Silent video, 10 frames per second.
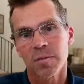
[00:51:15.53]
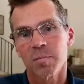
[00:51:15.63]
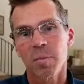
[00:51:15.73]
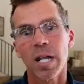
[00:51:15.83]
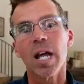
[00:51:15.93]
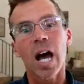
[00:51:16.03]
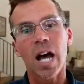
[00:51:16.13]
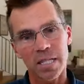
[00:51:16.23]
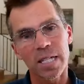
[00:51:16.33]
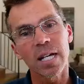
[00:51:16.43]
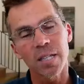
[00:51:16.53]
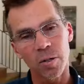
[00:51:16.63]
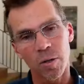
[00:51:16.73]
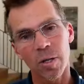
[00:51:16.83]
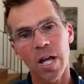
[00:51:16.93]
But I think there are
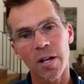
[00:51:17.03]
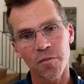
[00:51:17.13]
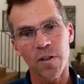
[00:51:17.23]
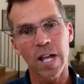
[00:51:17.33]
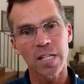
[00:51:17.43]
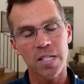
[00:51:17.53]
a lot of fans.